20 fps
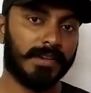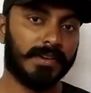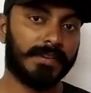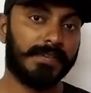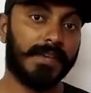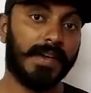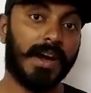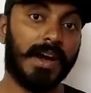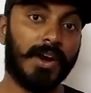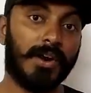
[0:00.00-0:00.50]

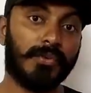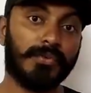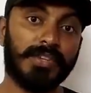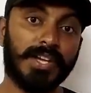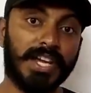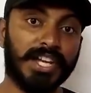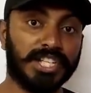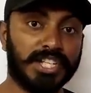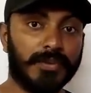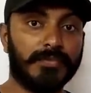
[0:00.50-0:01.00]
now
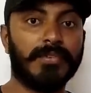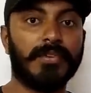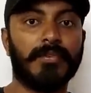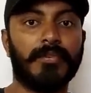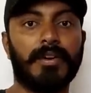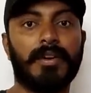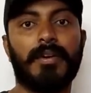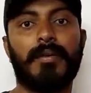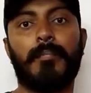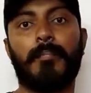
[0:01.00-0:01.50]
the
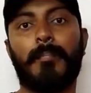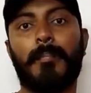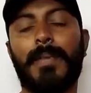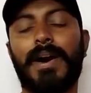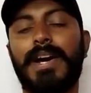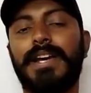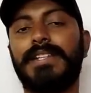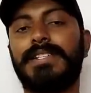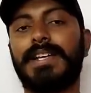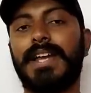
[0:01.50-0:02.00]
interviewer
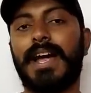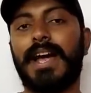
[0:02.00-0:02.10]
might